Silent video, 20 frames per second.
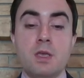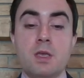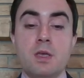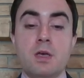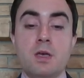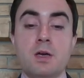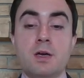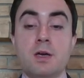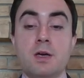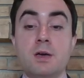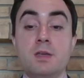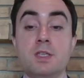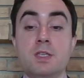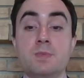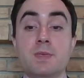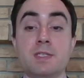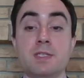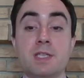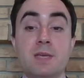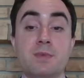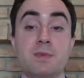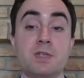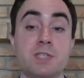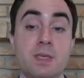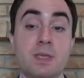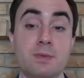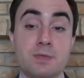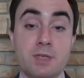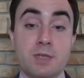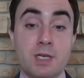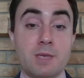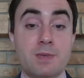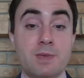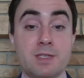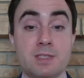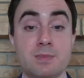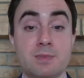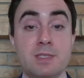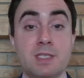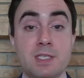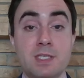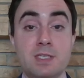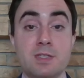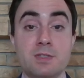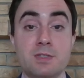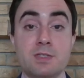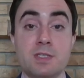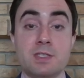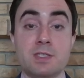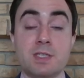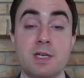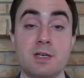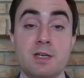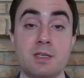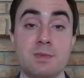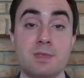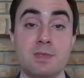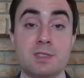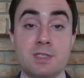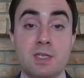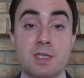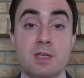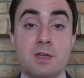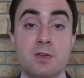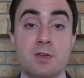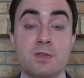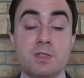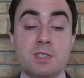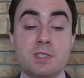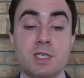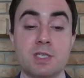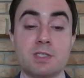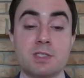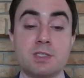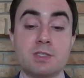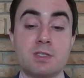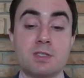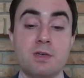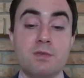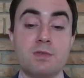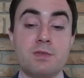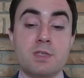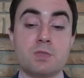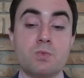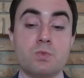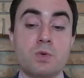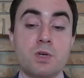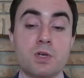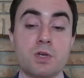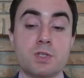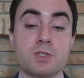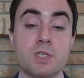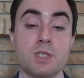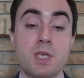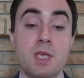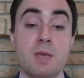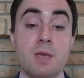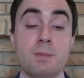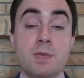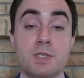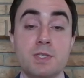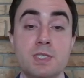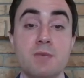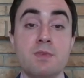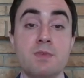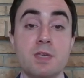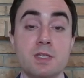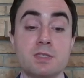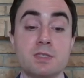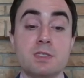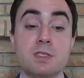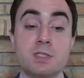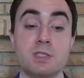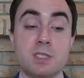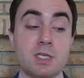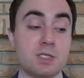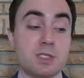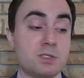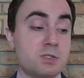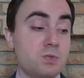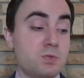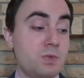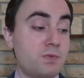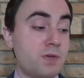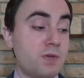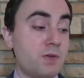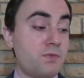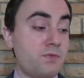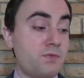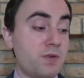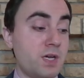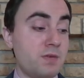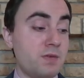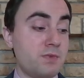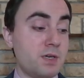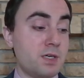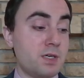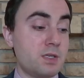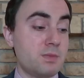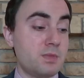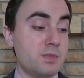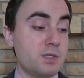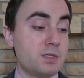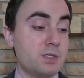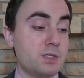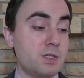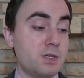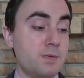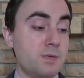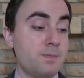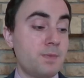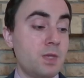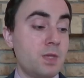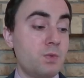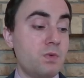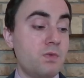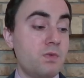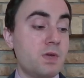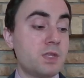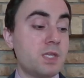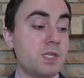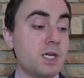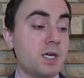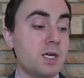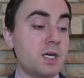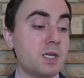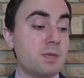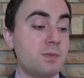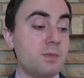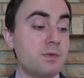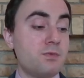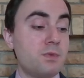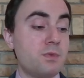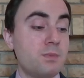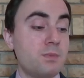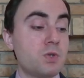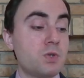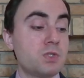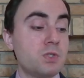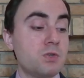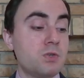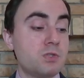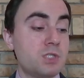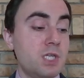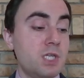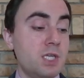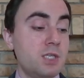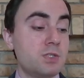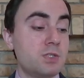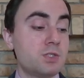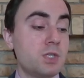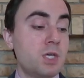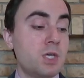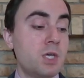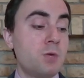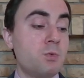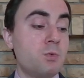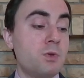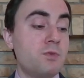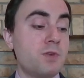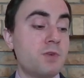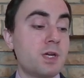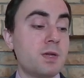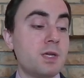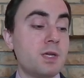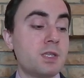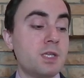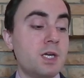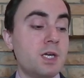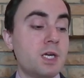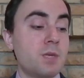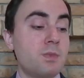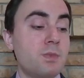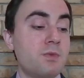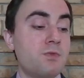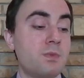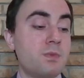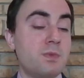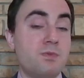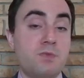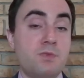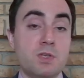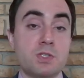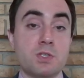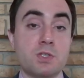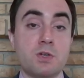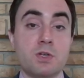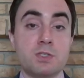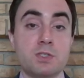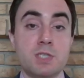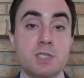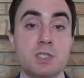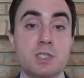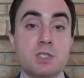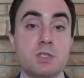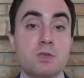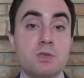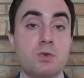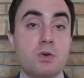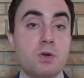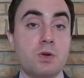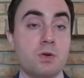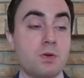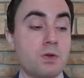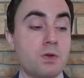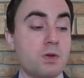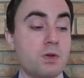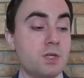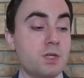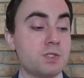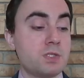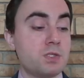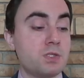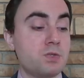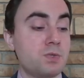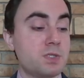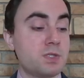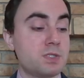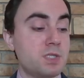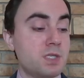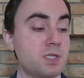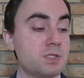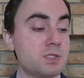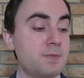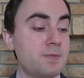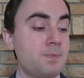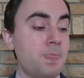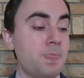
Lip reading: He spends a lot more time talking about some of the details of these arguments in other sections of his works. But he's giving us the gist. We've got 5 arguments here. We've got the argument from motion or change. We've got the argument from efficient causation or causing to exist.